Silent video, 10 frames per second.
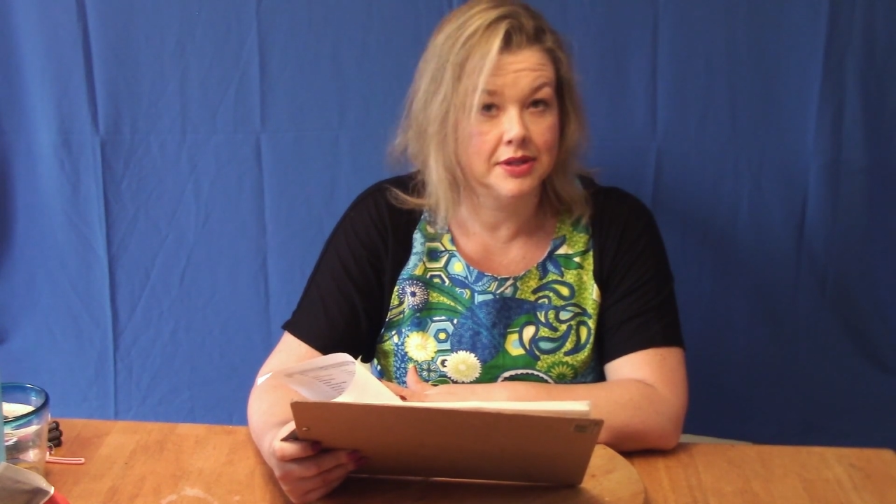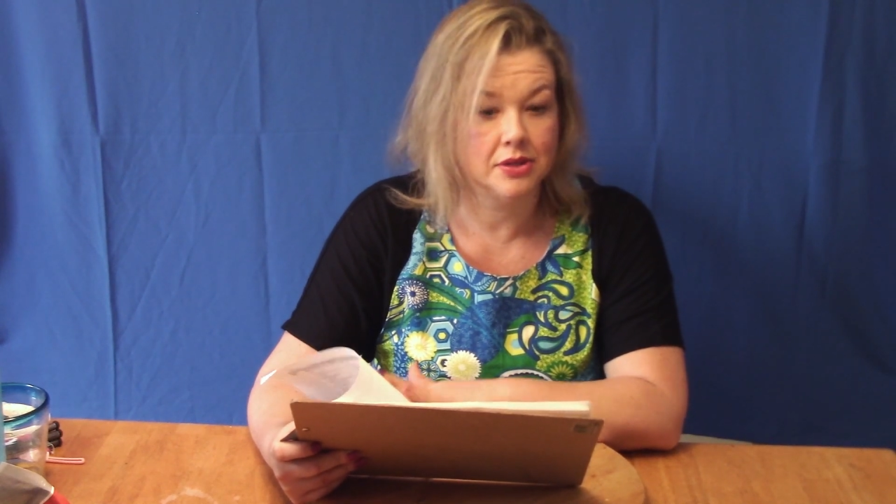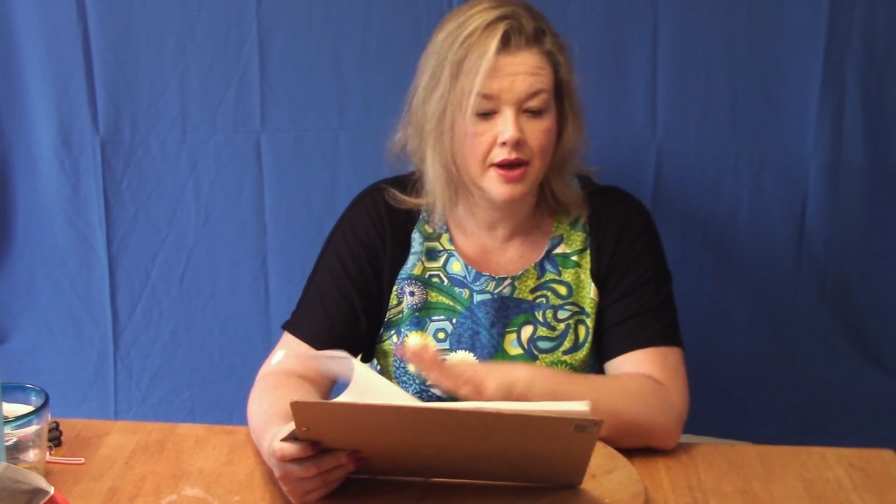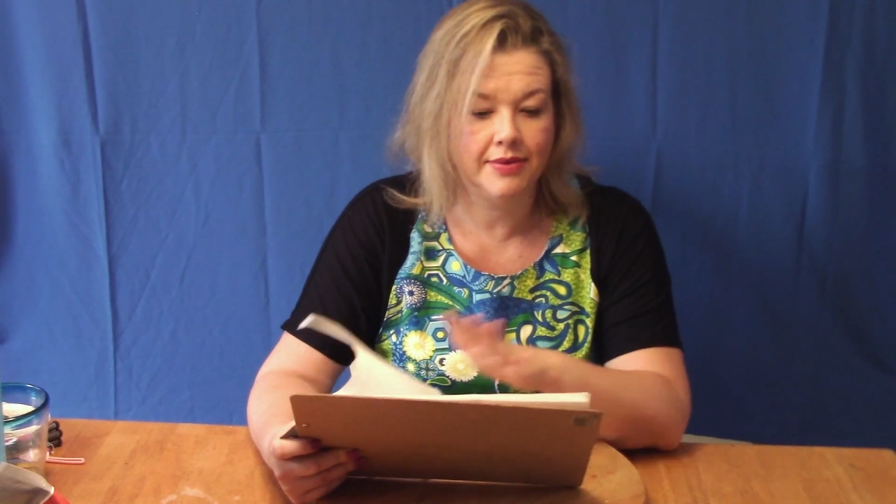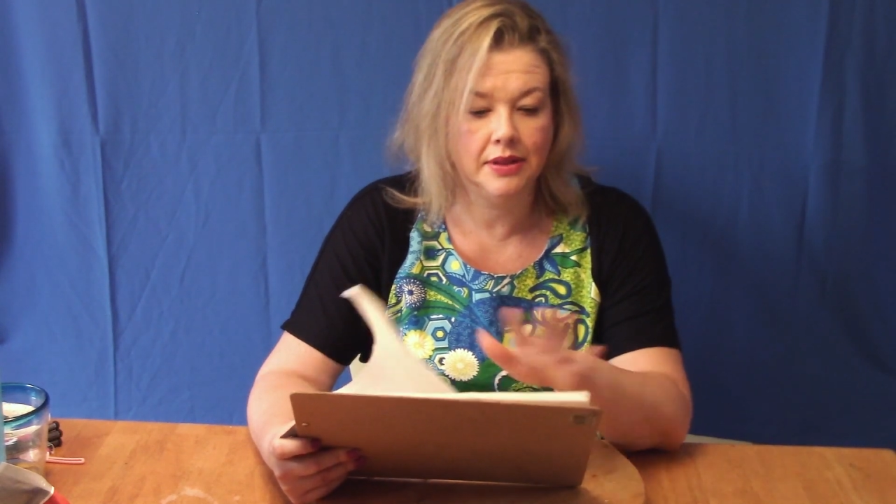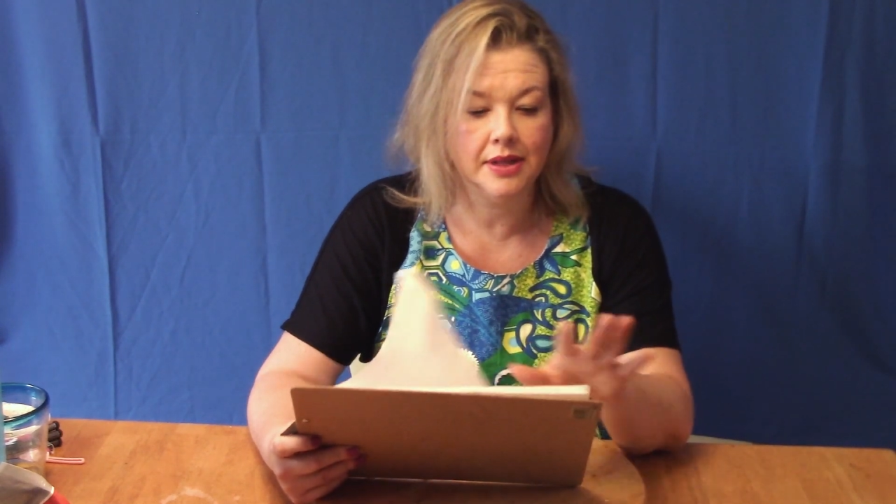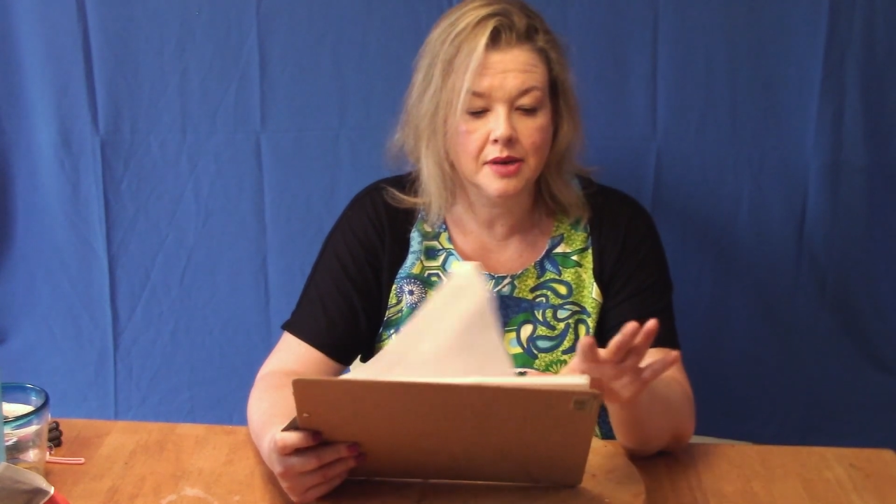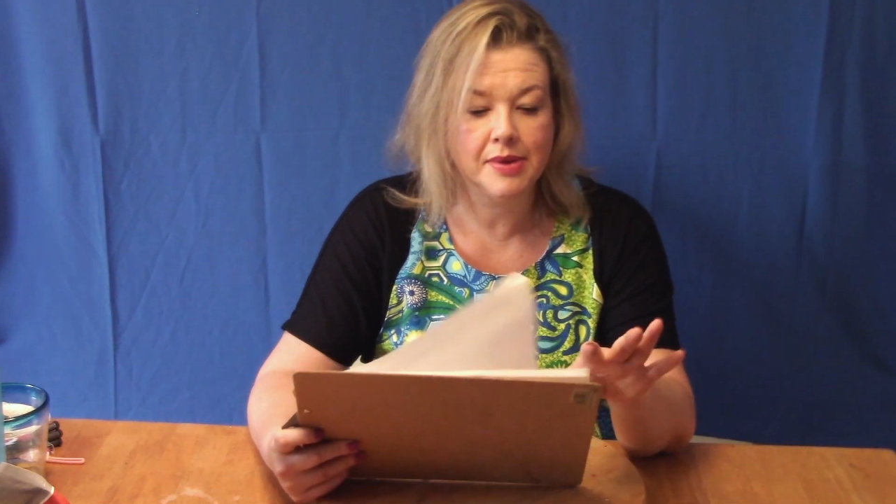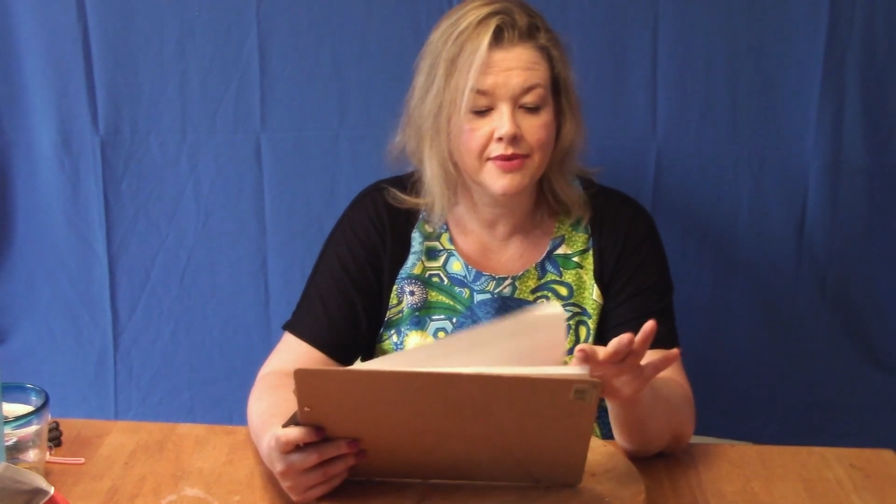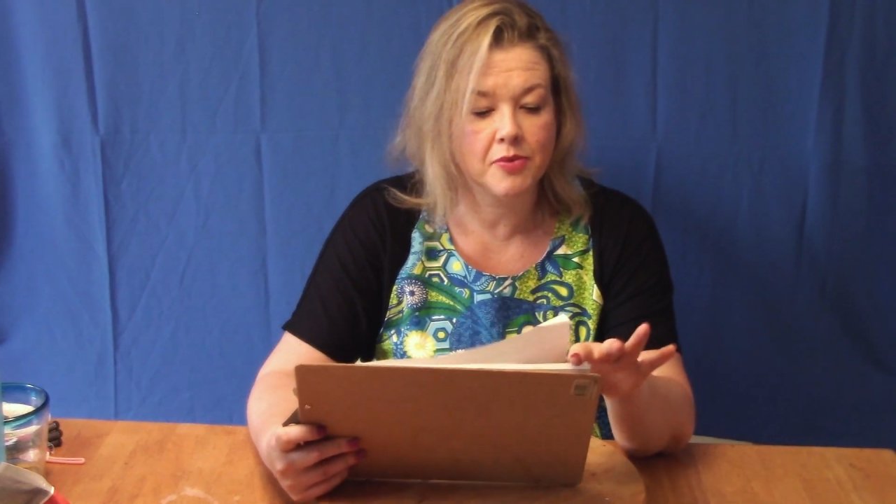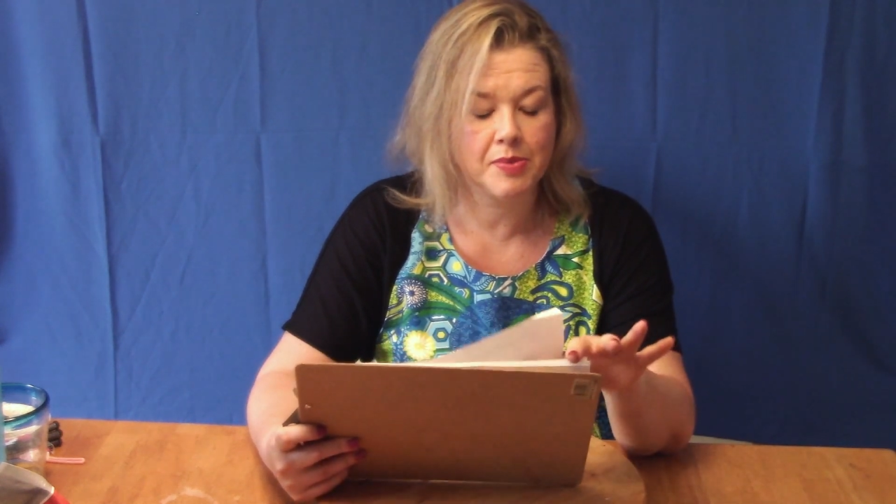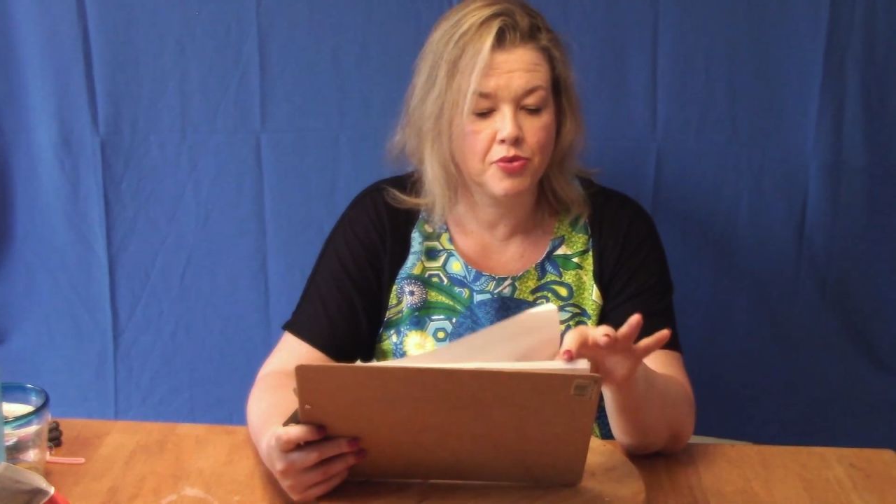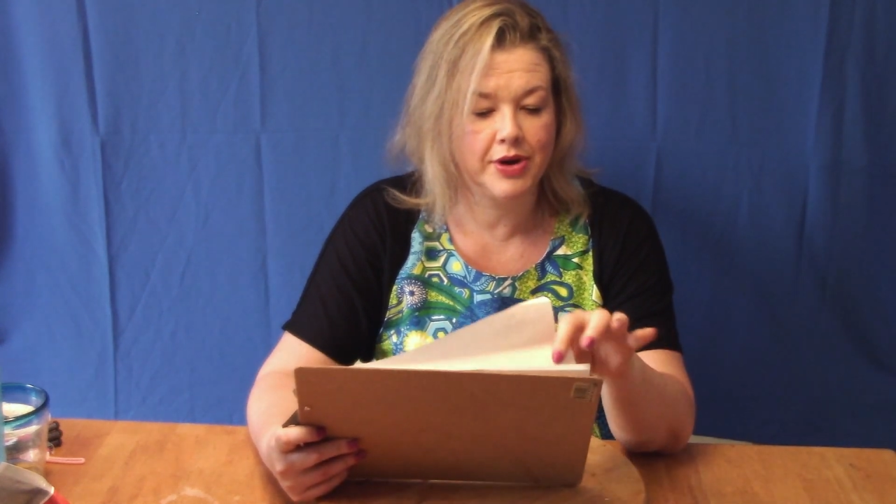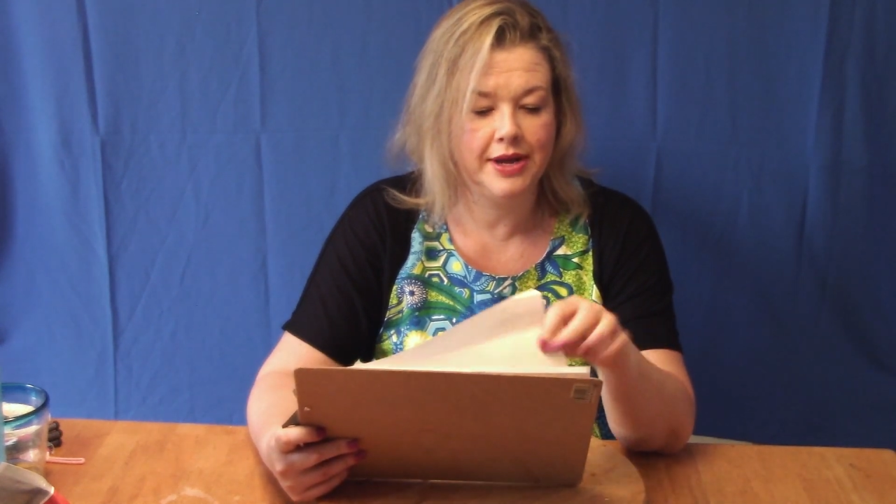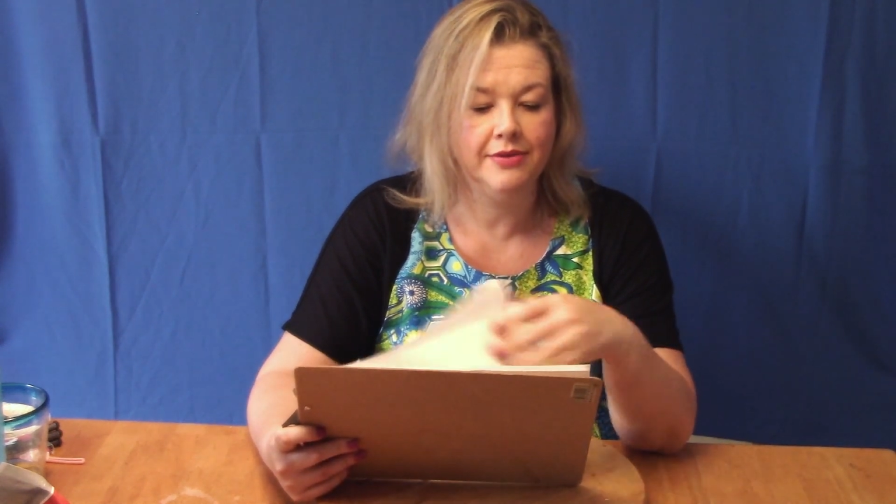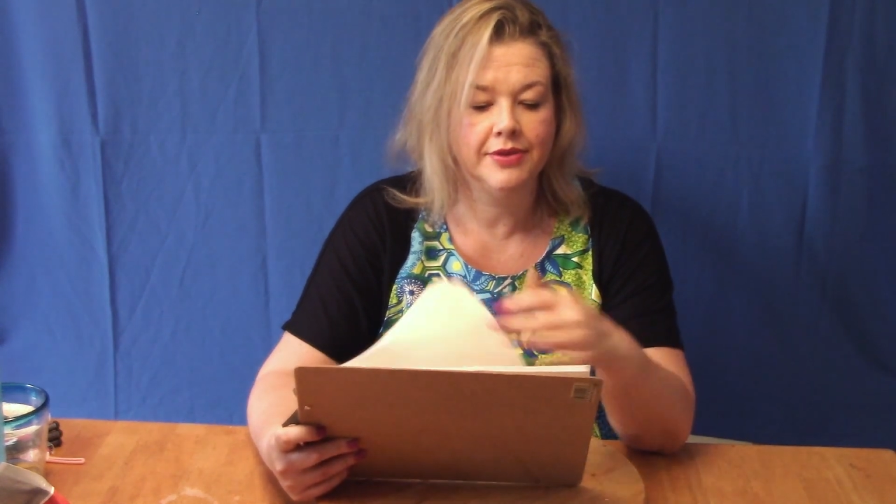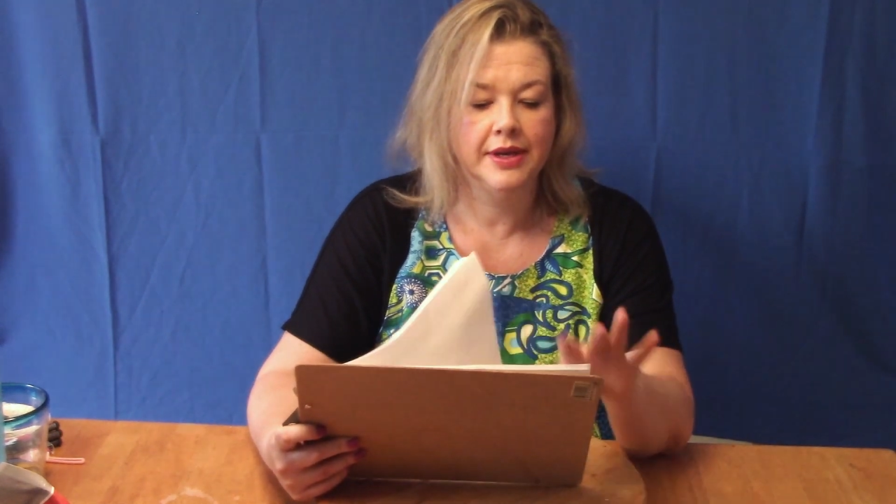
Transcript: so I'll have a little bit of a reprieve.